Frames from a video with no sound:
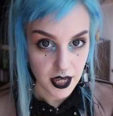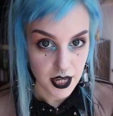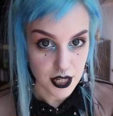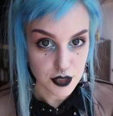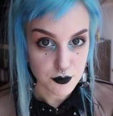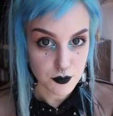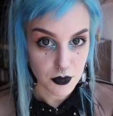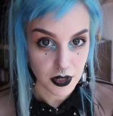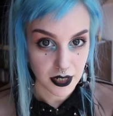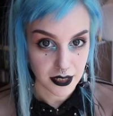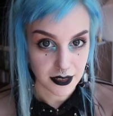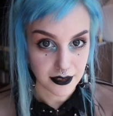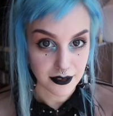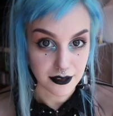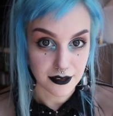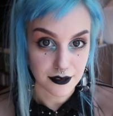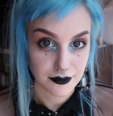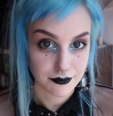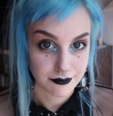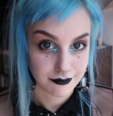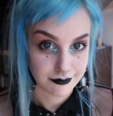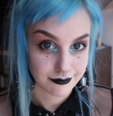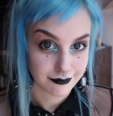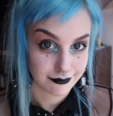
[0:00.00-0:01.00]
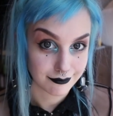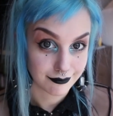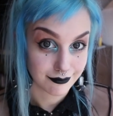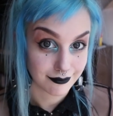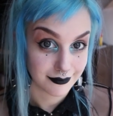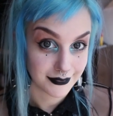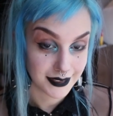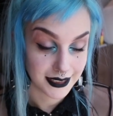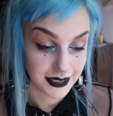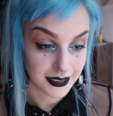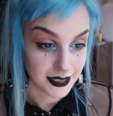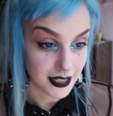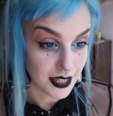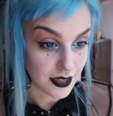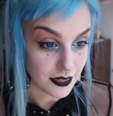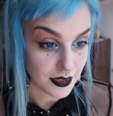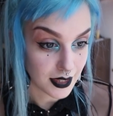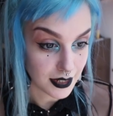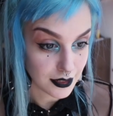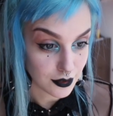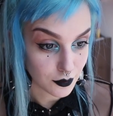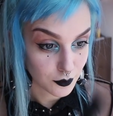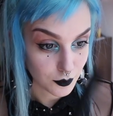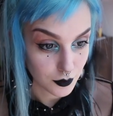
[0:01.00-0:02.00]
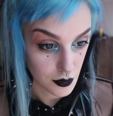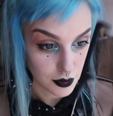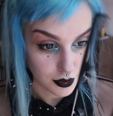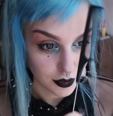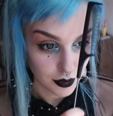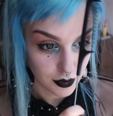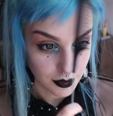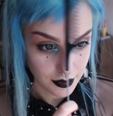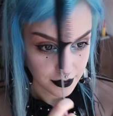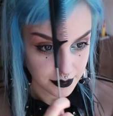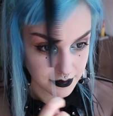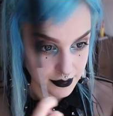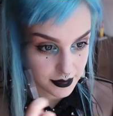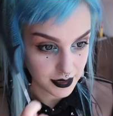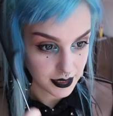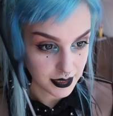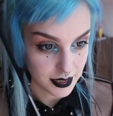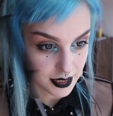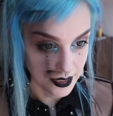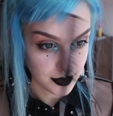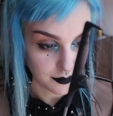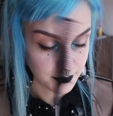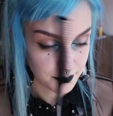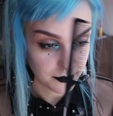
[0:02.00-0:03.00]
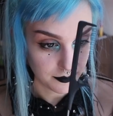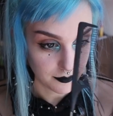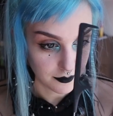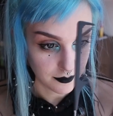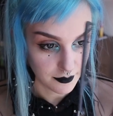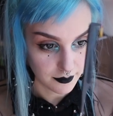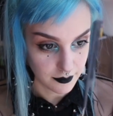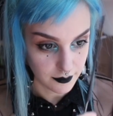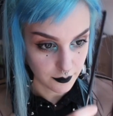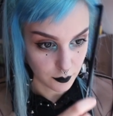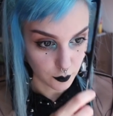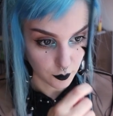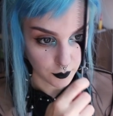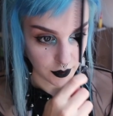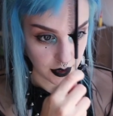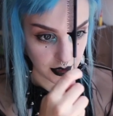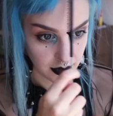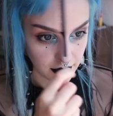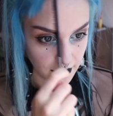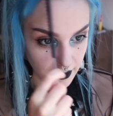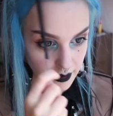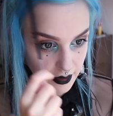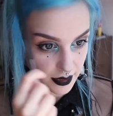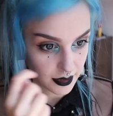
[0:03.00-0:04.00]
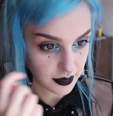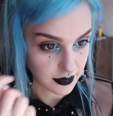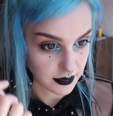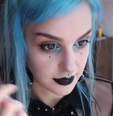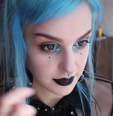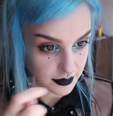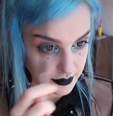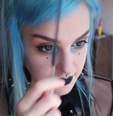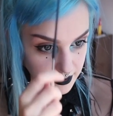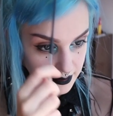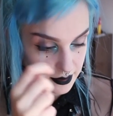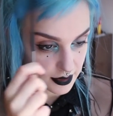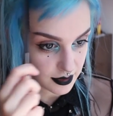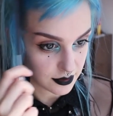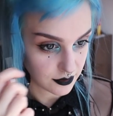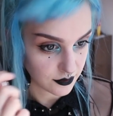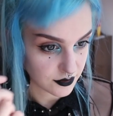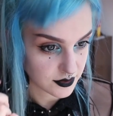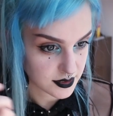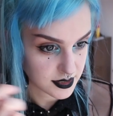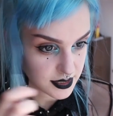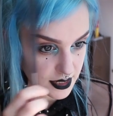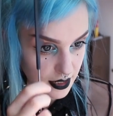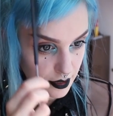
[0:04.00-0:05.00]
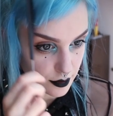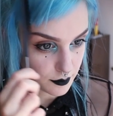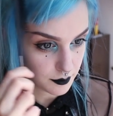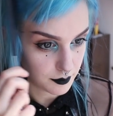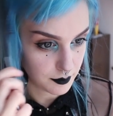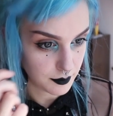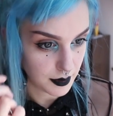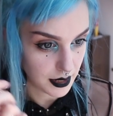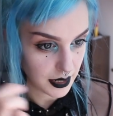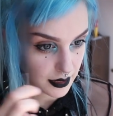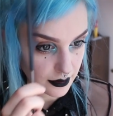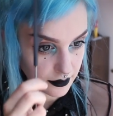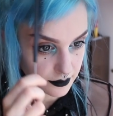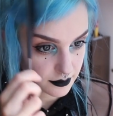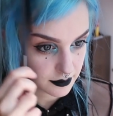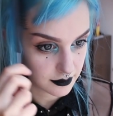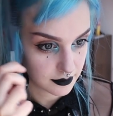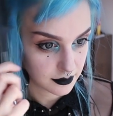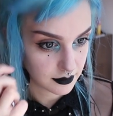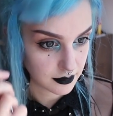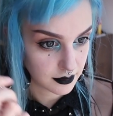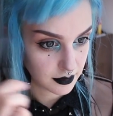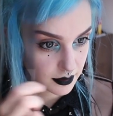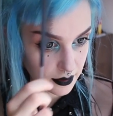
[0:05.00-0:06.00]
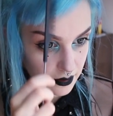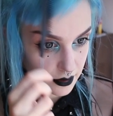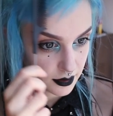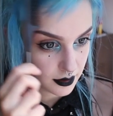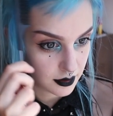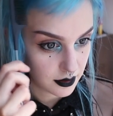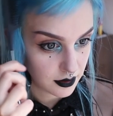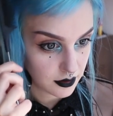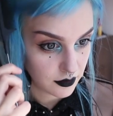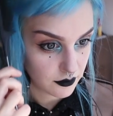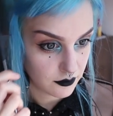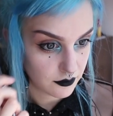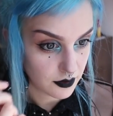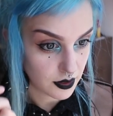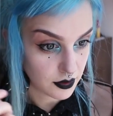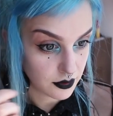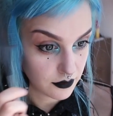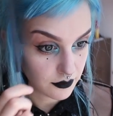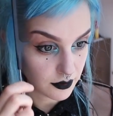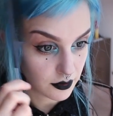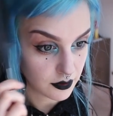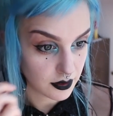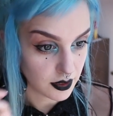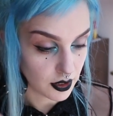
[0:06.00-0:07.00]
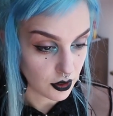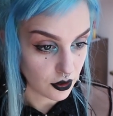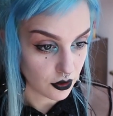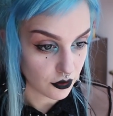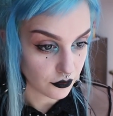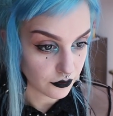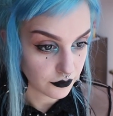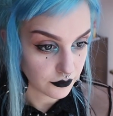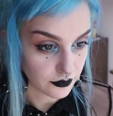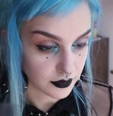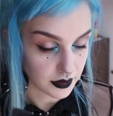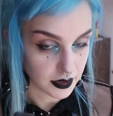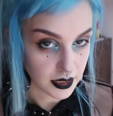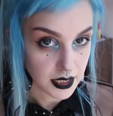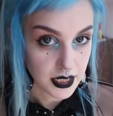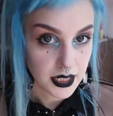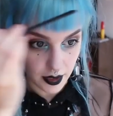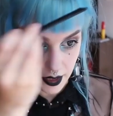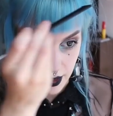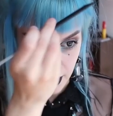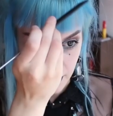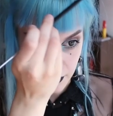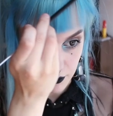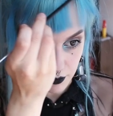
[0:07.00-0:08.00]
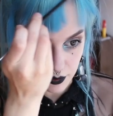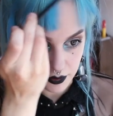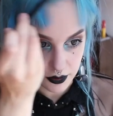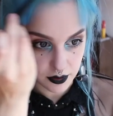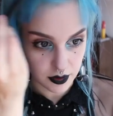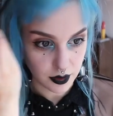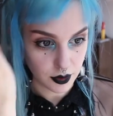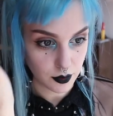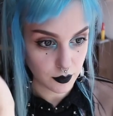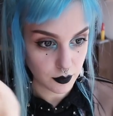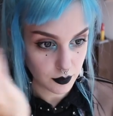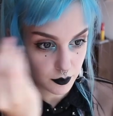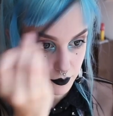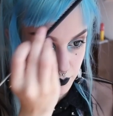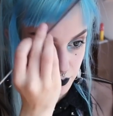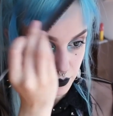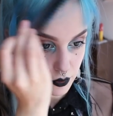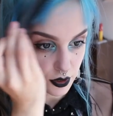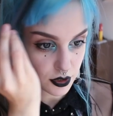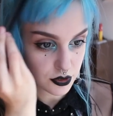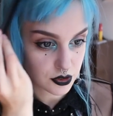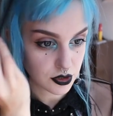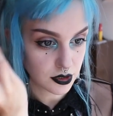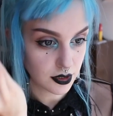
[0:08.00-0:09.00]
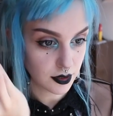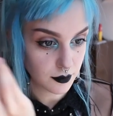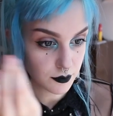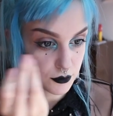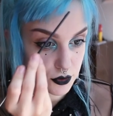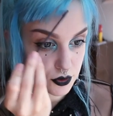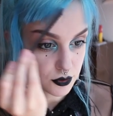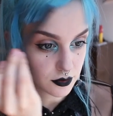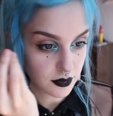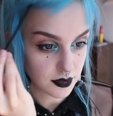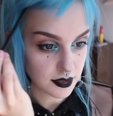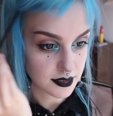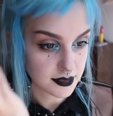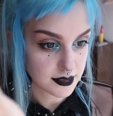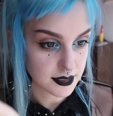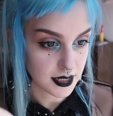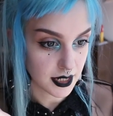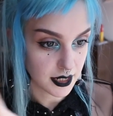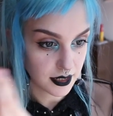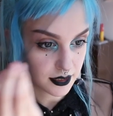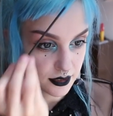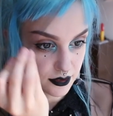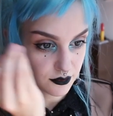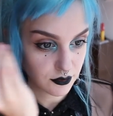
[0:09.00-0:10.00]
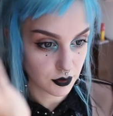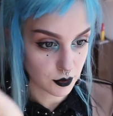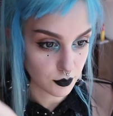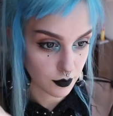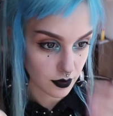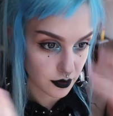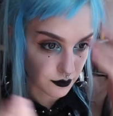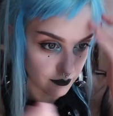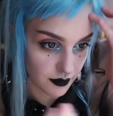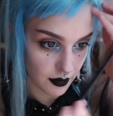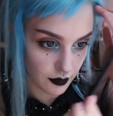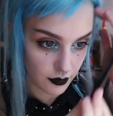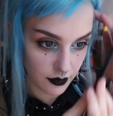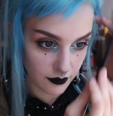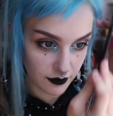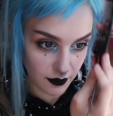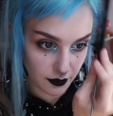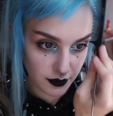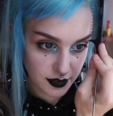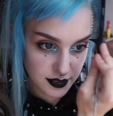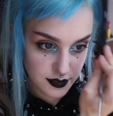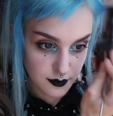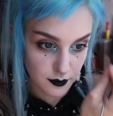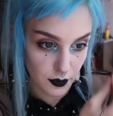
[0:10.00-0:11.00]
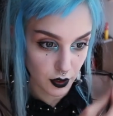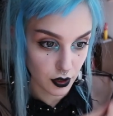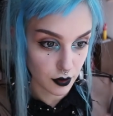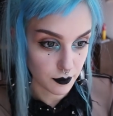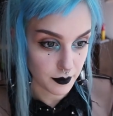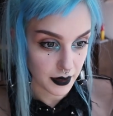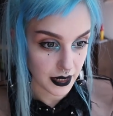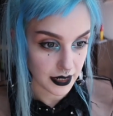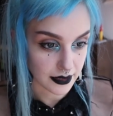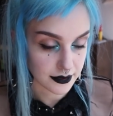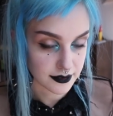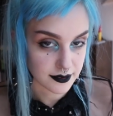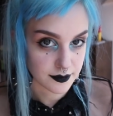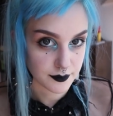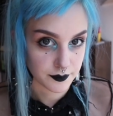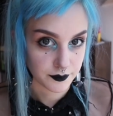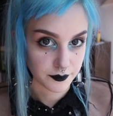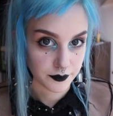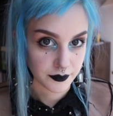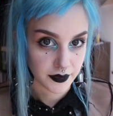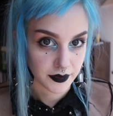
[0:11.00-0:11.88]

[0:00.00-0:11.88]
hairspray in it. And then it works. And I wear like this kind of side bangs very often. I mostly brush them to the side, even with very small bangs.